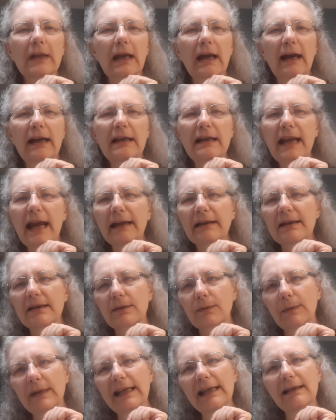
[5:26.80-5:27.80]
Uh,
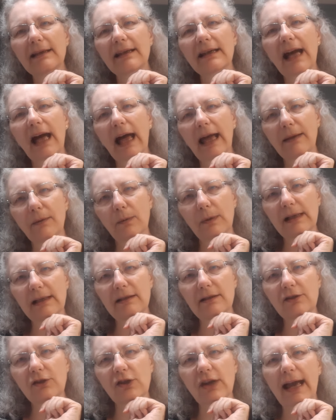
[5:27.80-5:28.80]
next week, I
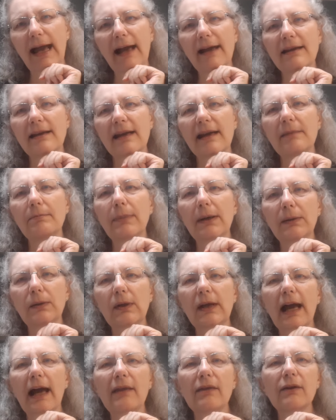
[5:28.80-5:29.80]
will chat about
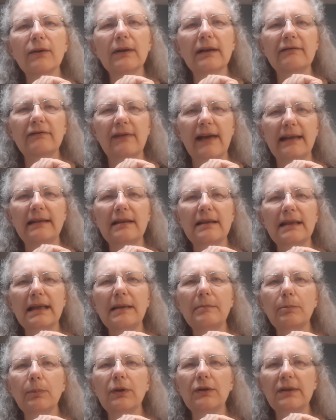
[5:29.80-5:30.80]
other events
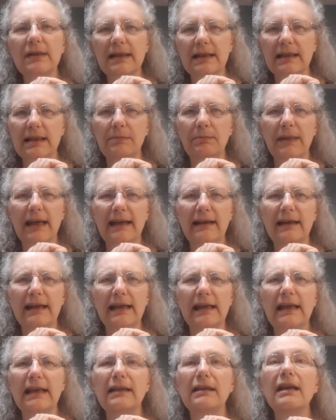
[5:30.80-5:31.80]
I'm participating
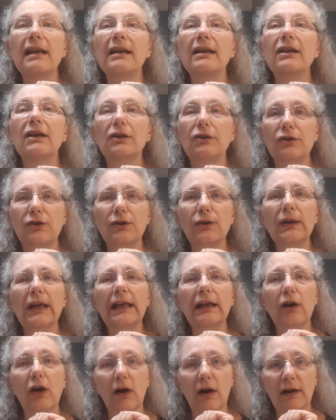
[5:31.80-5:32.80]
in
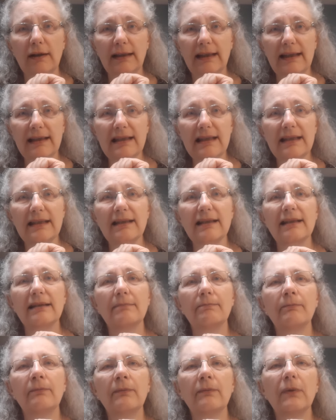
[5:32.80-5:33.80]
during August.
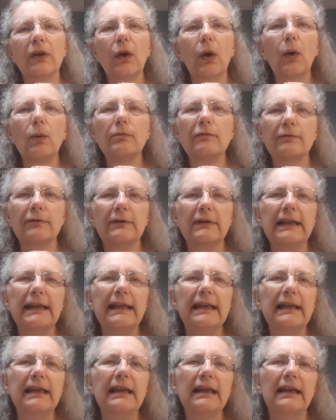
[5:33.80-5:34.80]

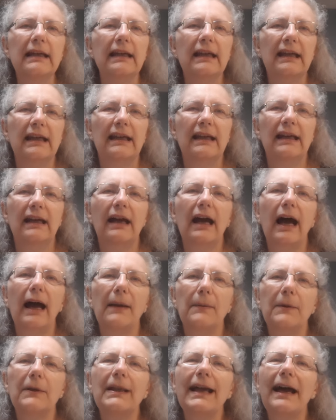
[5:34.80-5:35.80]
Hopefully, I
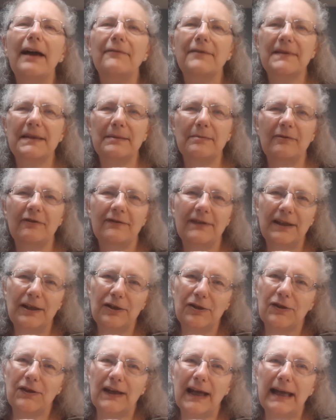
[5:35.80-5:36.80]
will have some
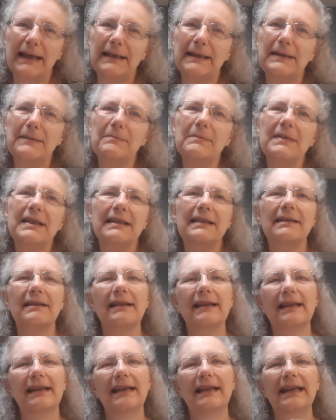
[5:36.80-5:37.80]
finished items
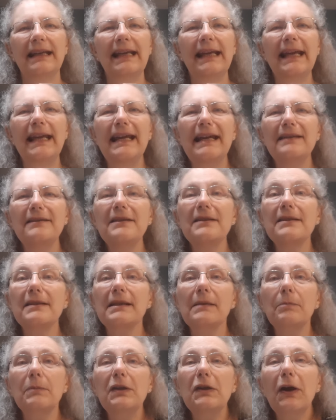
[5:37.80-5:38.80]
and
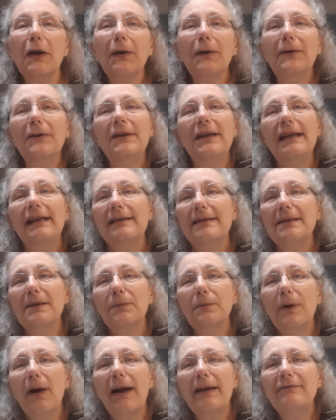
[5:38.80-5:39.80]
some yarn is
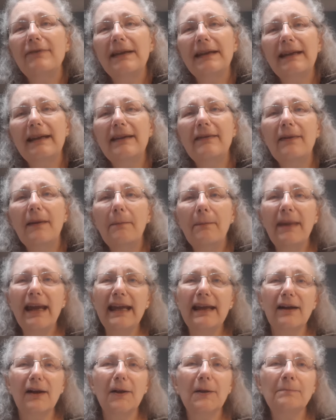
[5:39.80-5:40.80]
arriving in the
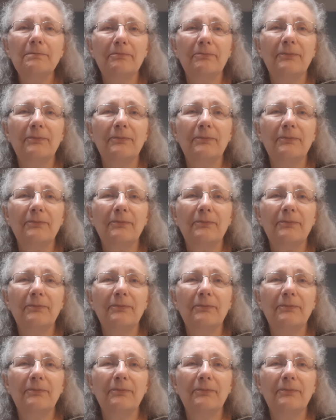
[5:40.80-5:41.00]
mail.